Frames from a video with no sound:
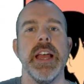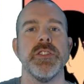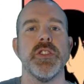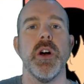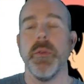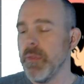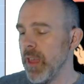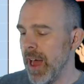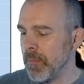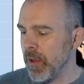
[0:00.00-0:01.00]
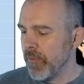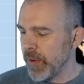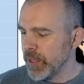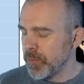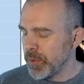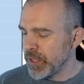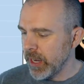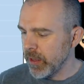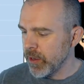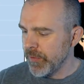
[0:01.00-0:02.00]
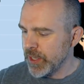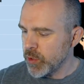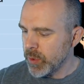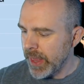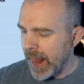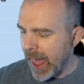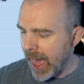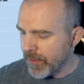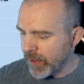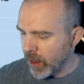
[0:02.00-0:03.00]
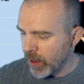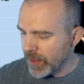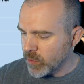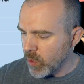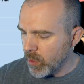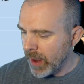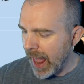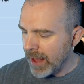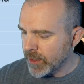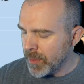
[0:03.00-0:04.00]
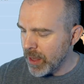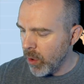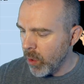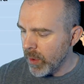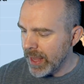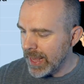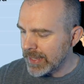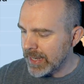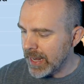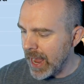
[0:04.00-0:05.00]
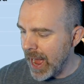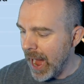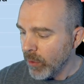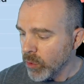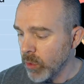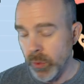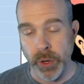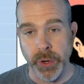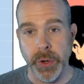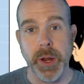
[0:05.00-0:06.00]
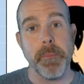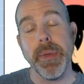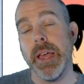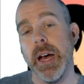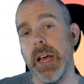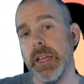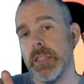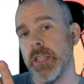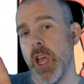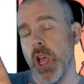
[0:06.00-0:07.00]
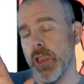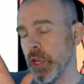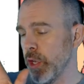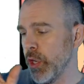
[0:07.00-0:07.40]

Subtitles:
And so for this particular visual that I have here, this one would have to be oriented outward because the